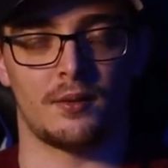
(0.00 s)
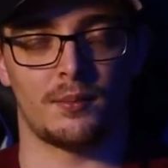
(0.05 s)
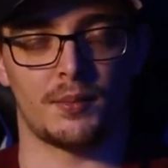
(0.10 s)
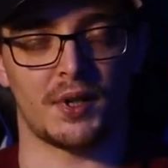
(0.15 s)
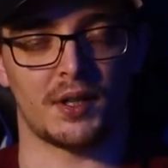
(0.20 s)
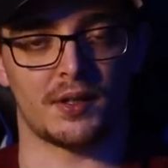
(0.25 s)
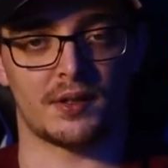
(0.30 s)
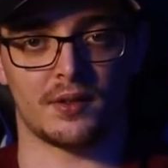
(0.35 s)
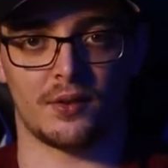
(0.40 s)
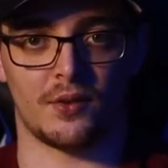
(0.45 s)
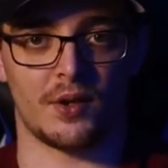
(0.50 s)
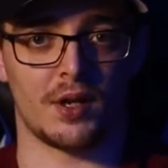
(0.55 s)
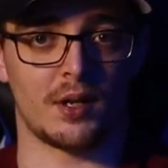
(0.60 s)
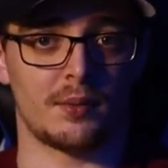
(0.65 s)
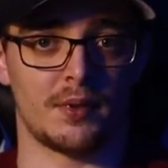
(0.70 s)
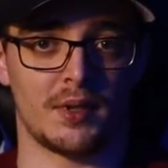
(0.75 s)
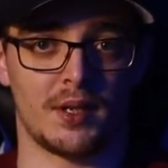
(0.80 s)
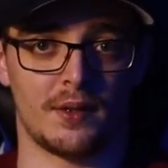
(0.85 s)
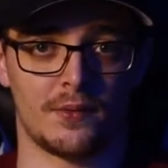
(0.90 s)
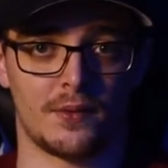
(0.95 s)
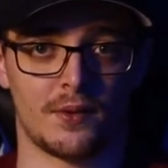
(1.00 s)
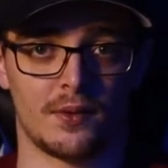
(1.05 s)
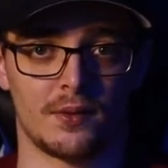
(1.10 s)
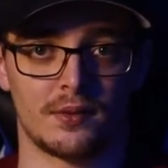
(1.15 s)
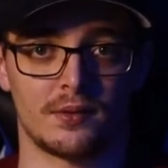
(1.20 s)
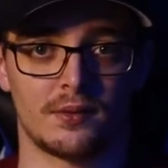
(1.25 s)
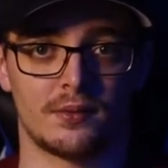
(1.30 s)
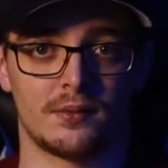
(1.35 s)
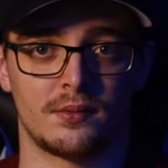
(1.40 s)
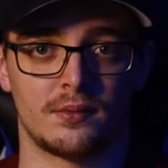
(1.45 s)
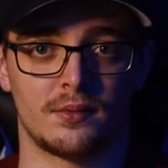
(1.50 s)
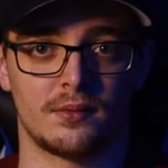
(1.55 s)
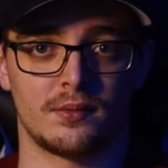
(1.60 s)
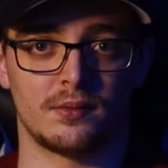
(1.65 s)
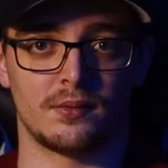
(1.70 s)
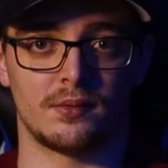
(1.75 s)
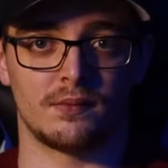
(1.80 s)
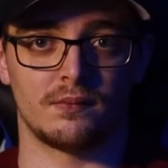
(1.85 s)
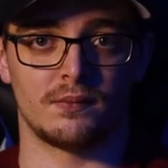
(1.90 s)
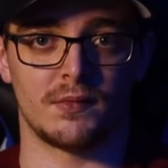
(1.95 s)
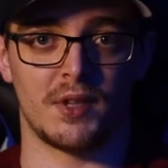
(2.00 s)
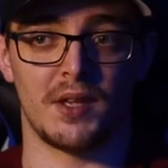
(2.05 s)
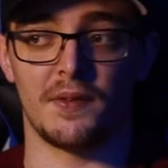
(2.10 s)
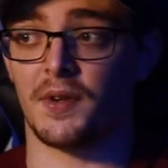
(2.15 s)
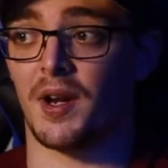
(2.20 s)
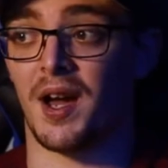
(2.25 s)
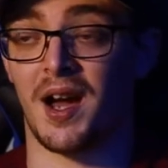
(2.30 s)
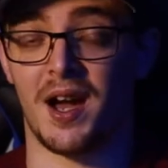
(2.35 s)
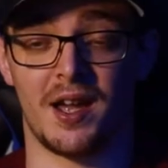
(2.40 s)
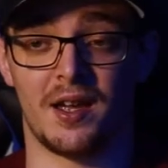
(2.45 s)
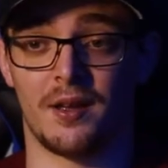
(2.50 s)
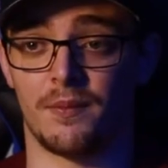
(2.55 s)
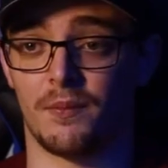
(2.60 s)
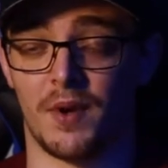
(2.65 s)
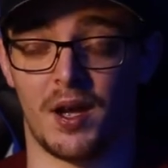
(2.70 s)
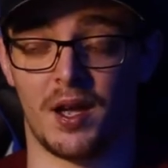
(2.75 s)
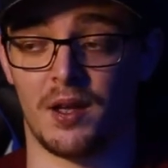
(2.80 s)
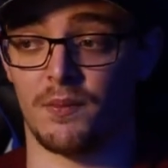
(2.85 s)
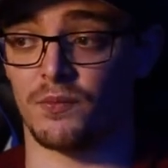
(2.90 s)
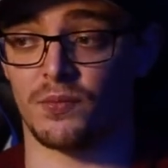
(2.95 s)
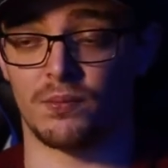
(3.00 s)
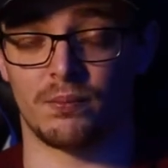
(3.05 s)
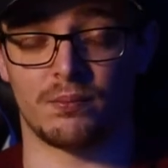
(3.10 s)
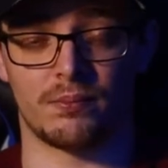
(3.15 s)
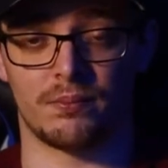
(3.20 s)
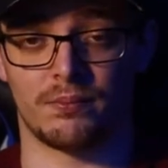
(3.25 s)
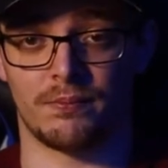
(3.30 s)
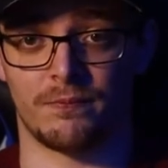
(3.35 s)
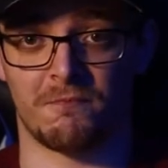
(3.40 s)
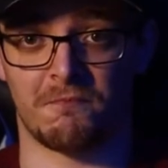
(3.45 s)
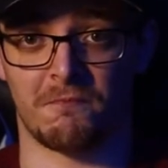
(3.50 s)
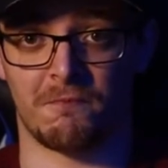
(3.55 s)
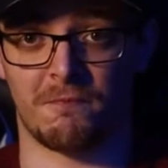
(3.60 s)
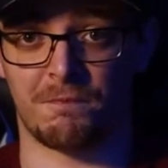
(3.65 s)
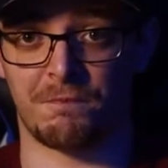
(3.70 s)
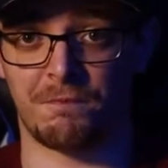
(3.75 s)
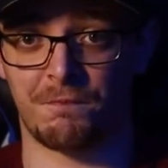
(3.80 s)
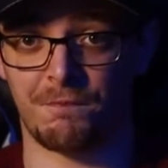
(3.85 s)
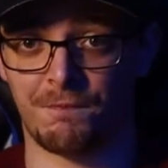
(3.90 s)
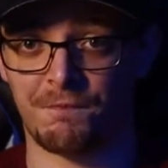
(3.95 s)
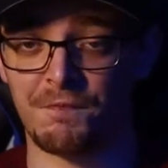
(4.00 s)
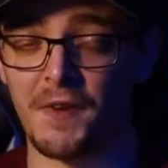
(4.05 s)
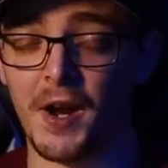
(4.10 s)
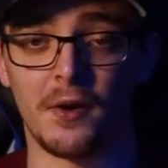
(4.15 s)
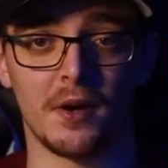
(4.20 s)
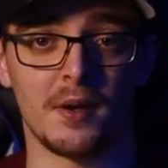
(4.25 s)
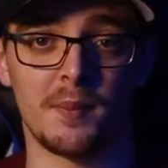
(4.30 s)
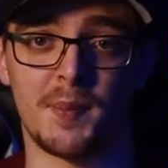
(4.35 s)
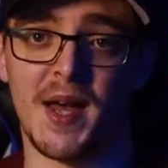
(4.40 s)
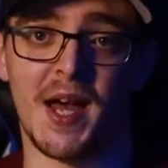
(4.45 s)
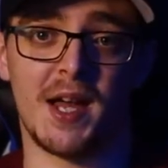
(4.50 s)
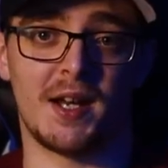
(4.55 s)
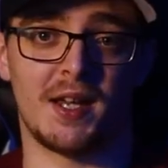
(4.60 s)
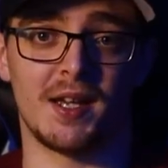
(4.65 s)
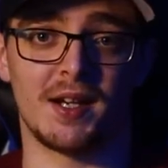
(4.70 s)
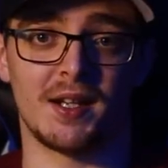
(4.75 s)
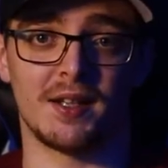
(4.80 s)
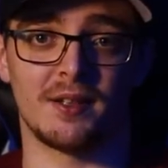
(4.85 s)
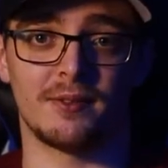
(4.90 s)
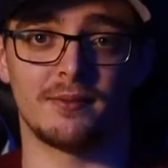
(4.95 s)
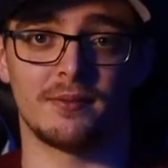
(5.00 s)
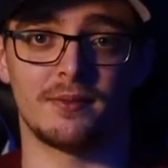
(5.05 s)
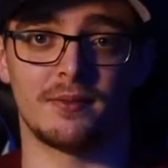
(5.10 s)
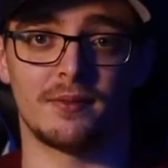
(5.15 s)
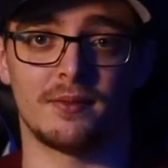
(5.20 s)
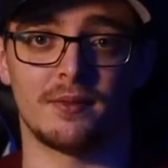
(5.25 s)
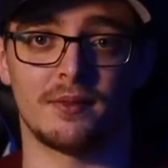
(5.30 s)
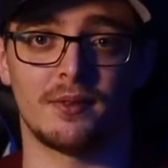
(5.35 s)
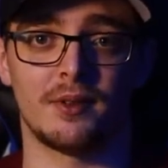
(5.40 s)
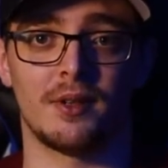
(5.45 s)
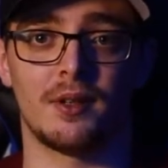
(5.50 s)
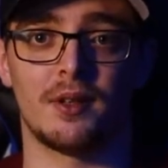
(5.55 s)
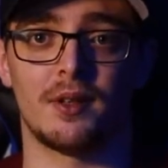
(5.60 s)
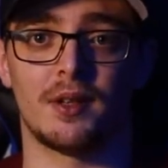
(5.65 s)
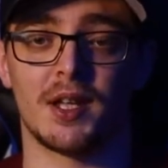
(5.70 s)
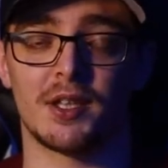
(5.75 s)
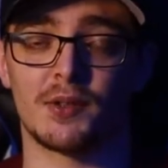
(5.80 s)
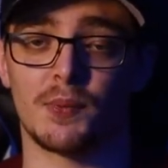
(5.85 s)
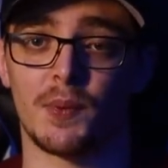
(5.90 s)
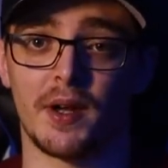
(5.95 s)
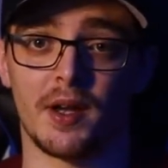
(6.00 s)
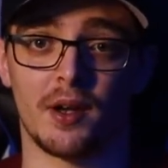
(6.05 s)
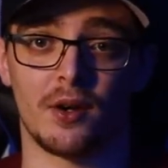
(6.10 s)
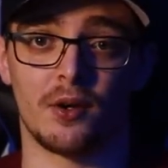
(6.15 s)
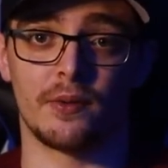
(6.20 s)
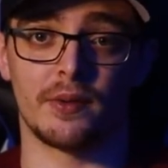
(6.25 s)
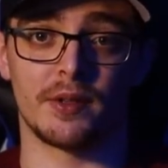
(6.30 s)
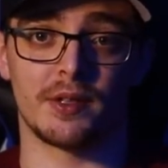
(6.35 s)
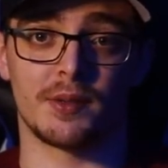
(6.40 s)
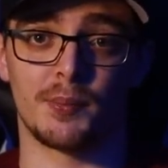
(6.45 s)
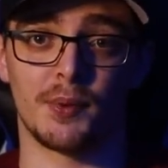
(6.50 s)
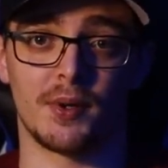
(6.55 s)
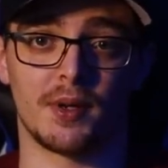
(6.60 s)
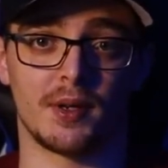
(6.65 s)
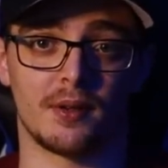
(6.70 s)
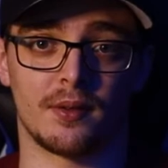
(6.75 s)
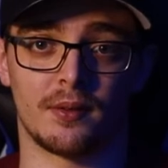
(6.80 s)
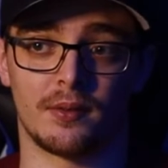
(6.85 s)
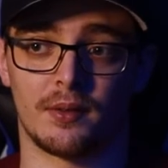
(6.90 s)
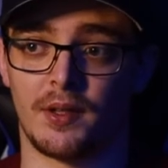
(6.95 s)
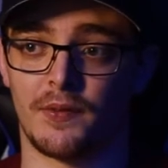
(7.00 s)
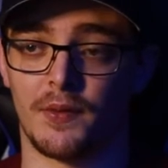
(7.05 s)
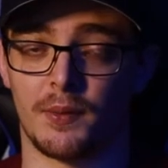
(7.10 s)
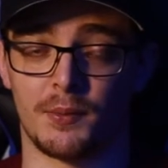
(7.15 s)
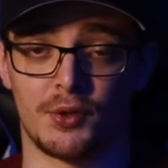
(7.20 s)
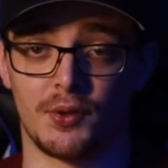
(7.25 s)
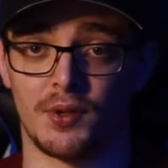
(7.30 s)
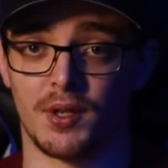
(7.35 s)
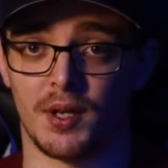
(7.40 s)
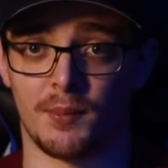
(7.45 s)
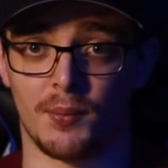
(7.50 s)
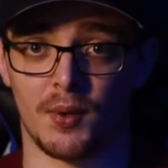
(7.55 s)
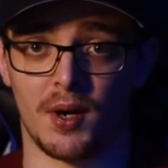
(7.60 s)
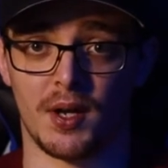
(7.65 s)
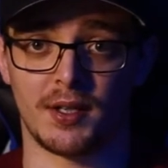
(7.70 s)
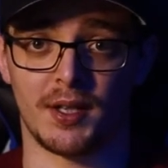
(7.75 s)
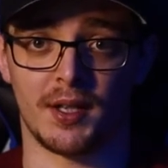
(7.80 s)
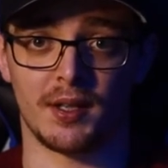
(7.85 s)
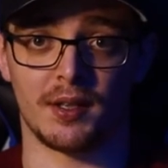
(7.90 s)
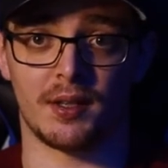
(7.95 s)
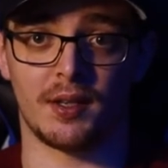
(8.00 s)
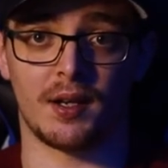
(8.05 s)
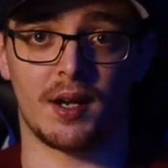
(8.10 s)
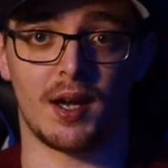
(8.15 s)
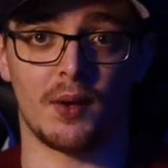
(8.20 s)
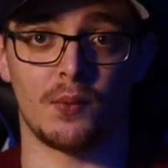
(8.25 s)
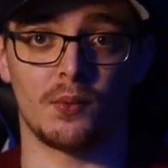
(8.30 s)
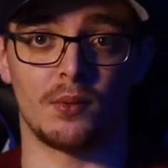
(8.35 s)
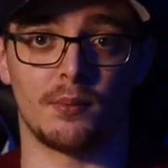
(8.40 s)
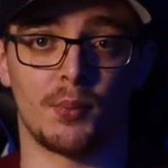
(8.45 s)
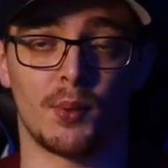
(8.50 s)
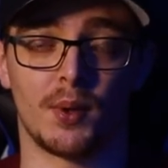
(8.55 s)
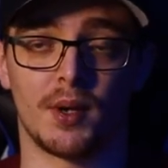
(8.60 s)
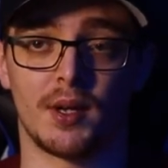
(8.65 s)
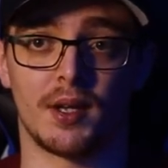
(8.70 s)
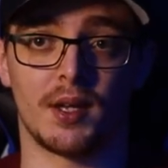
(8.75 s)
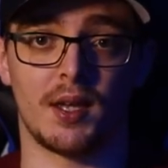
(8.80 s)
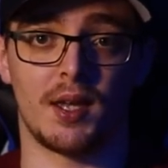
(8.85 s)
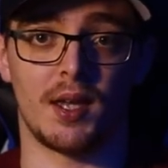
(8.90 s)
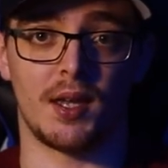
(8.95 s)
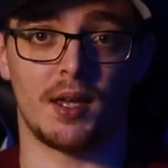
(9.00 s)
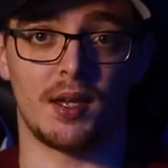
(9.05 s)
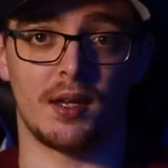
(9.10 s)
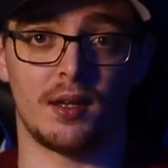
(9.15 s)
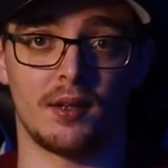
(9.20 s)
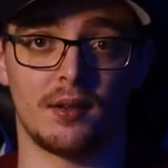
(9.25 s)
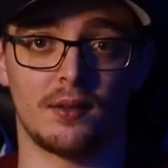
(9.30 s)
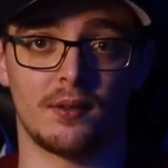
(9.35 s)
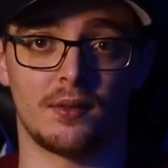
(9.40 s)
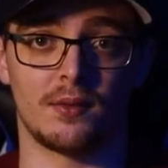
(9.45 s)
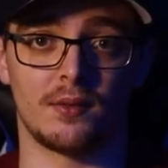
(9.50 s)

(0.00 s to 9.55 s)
but it's incredibly difficult. Even I am very bad at it. That's why I always bring, if I'm shooting in broad daylight, I will bring a